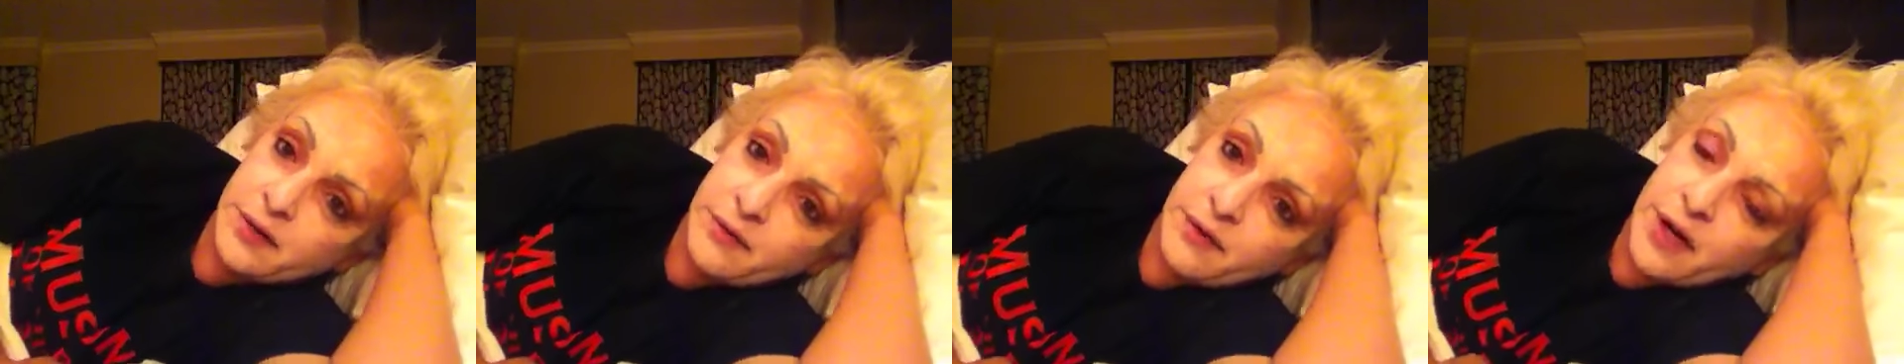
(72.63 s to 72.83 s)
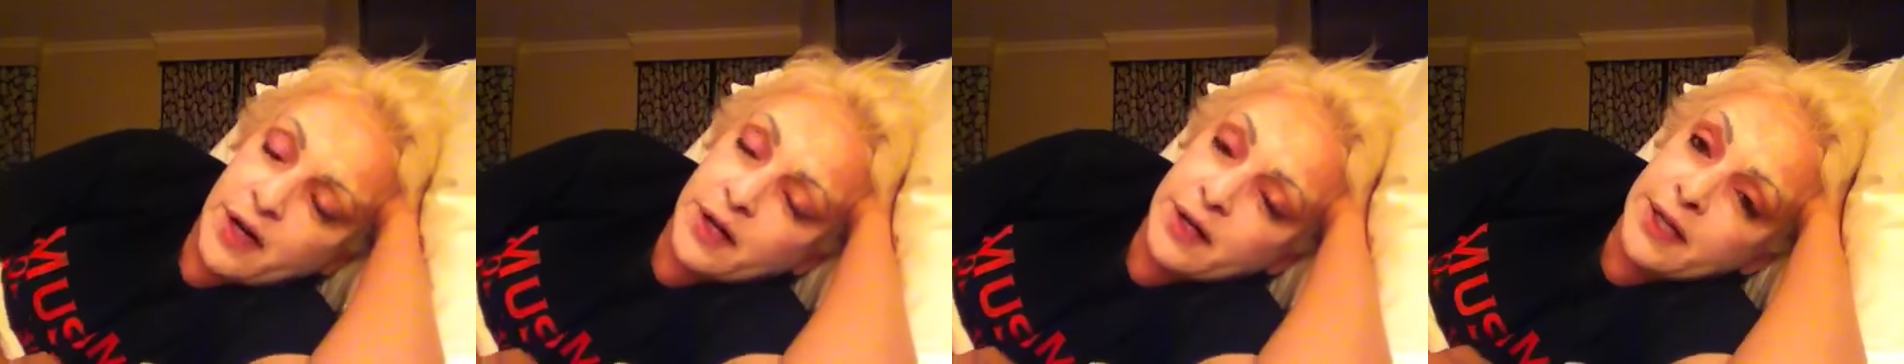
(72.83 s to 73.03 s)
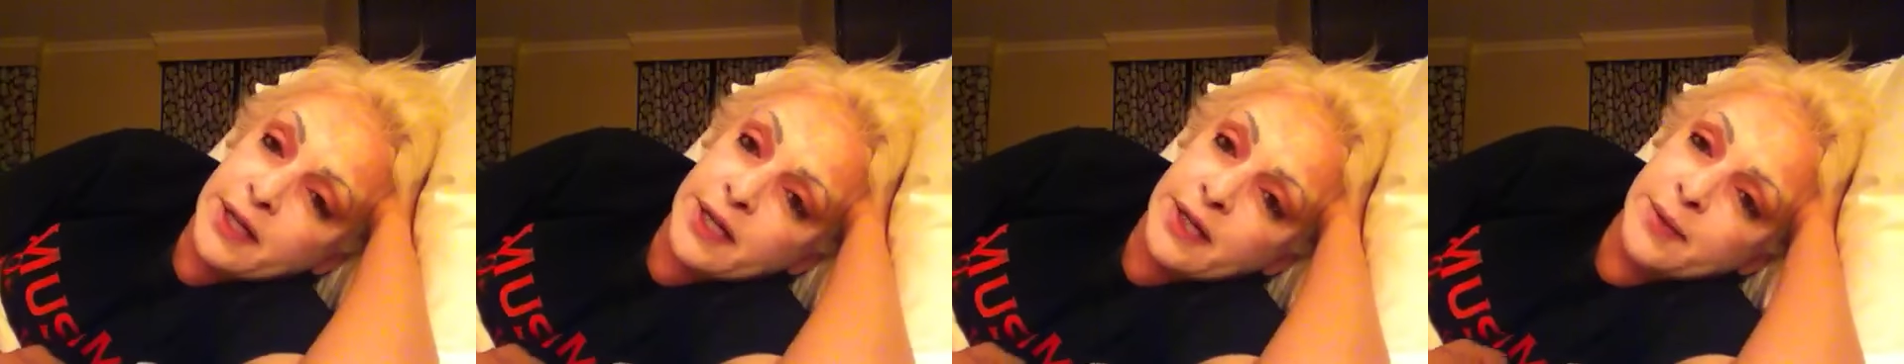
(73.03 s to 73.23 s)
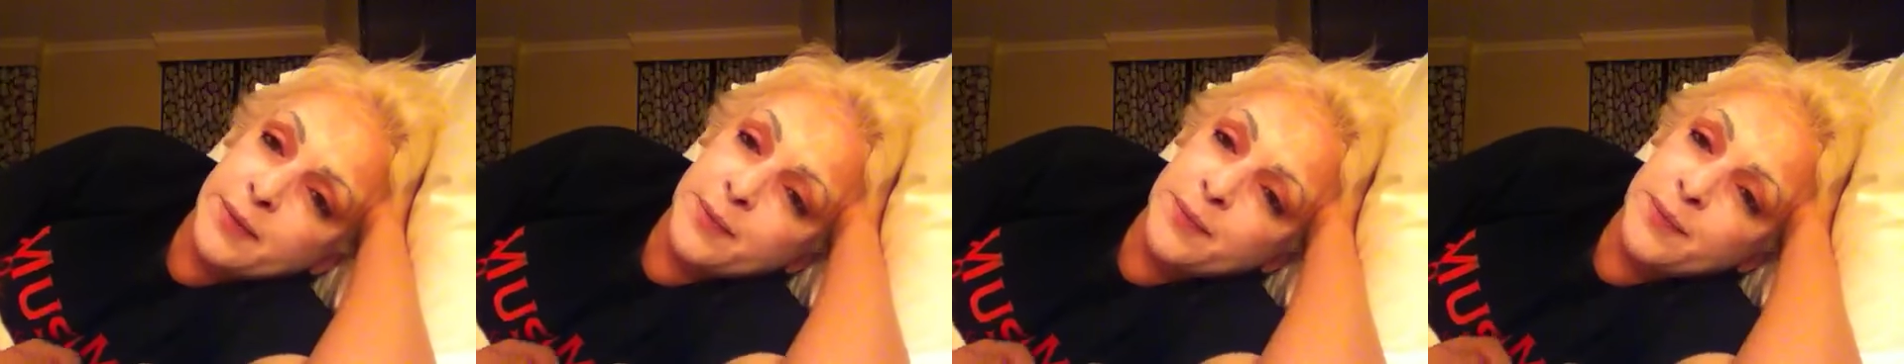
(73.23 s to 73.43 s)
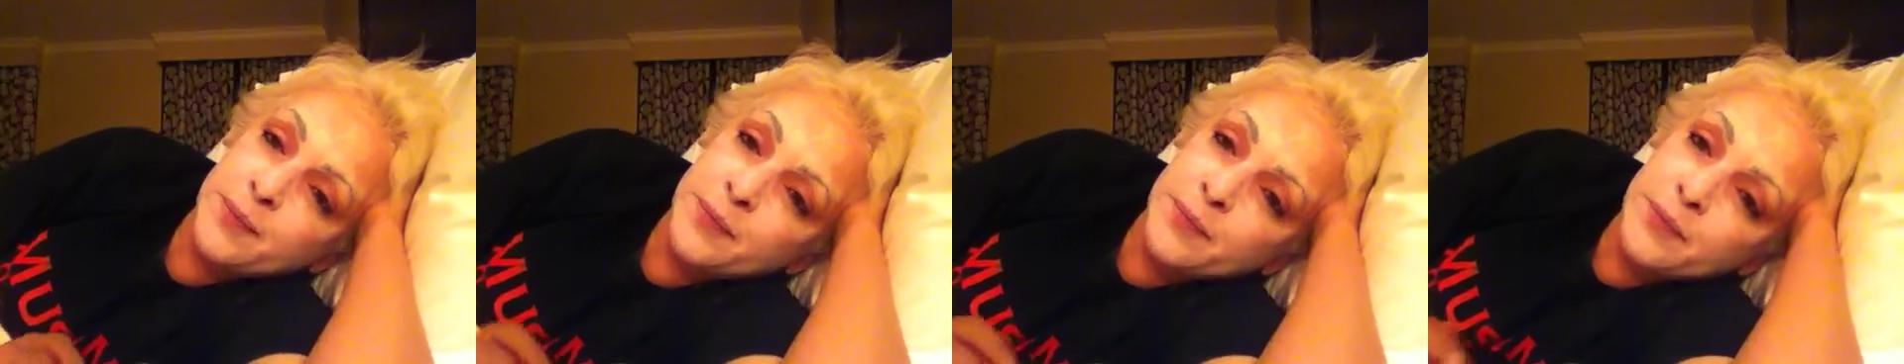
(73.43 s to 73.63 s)
Valley,
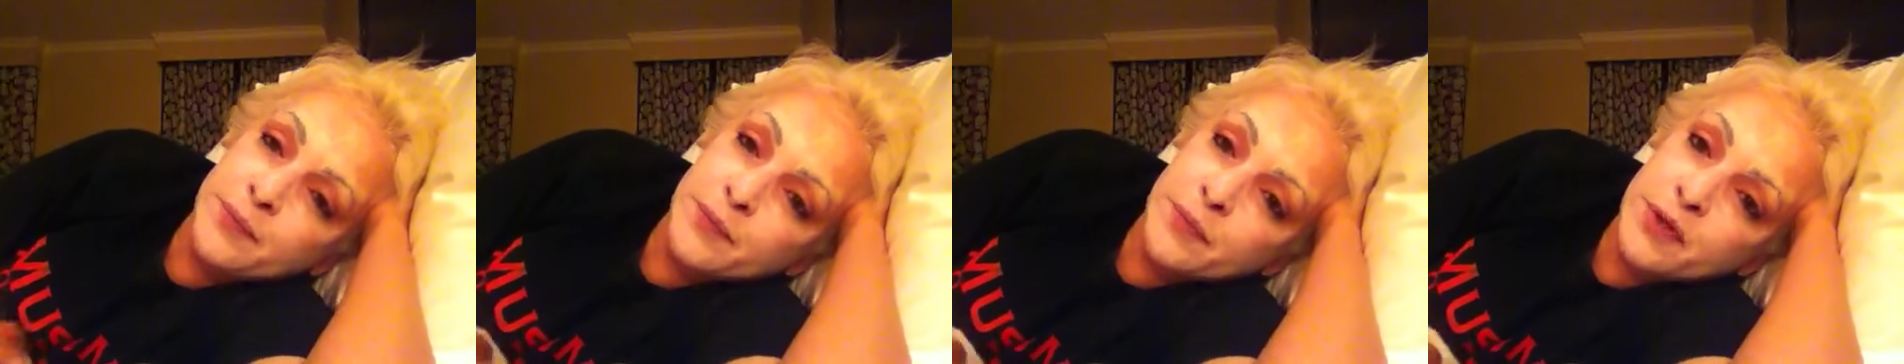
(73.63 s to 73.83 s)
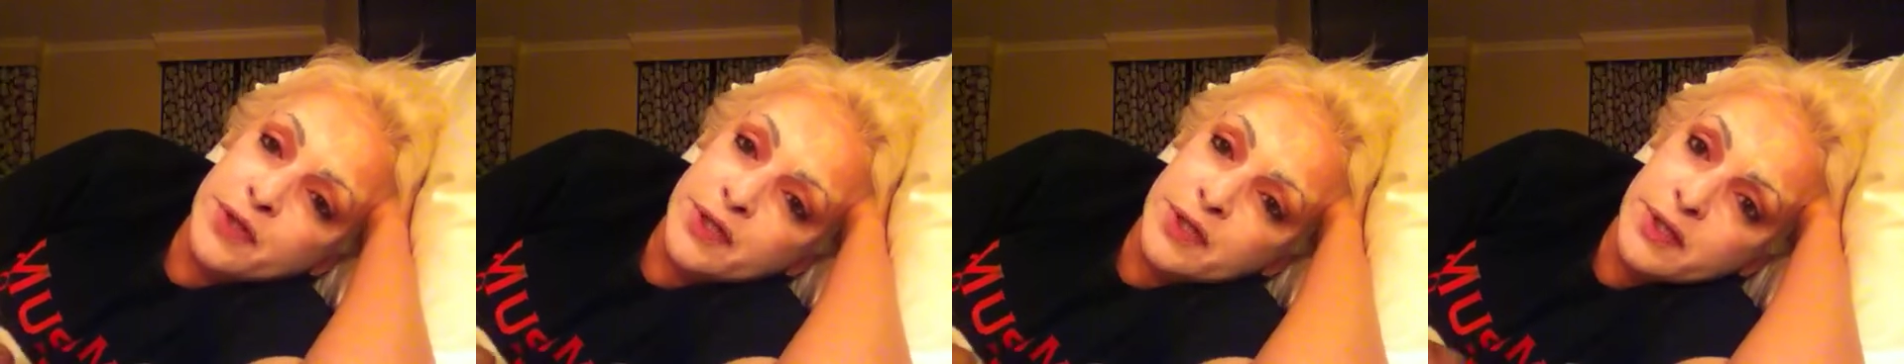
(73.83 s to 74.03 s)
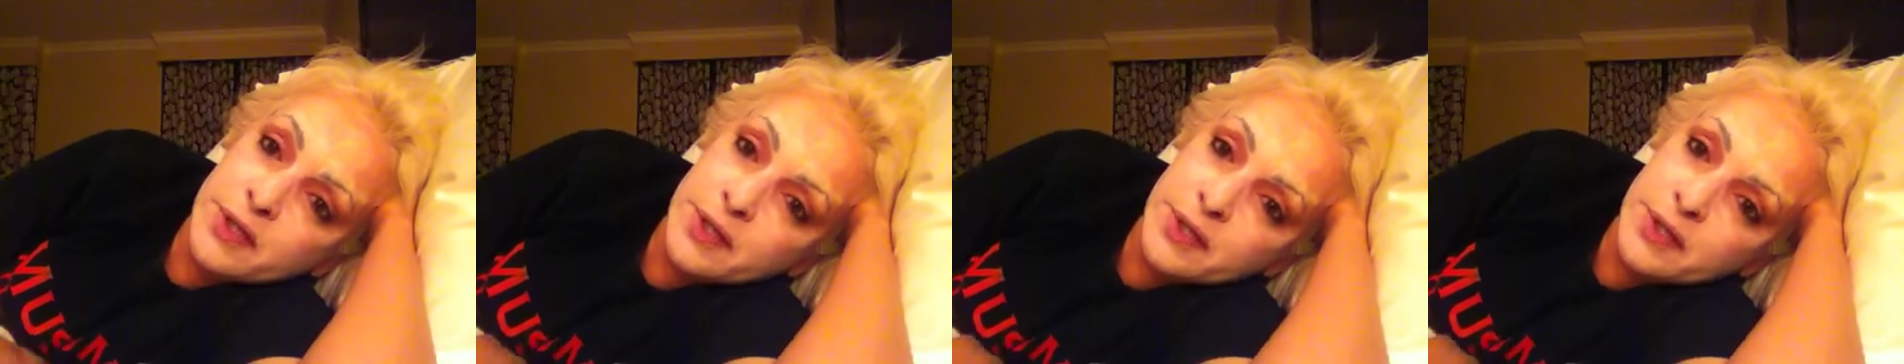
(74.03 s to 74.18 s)
which is a